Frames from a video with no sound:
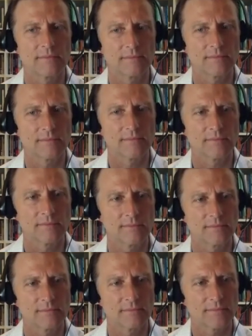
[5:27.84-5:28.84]

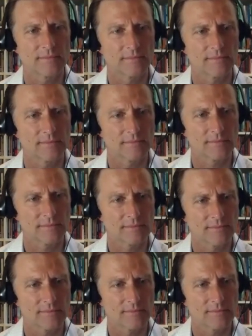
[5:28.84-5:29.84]

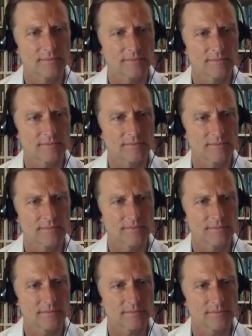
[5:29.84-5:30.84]

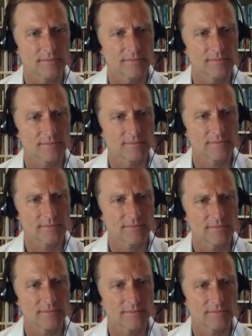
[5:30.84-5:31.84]

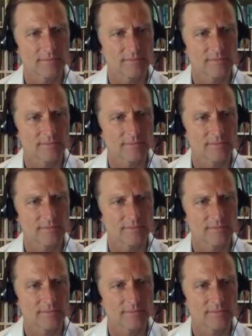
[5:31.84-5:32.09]
This person isn't speaking.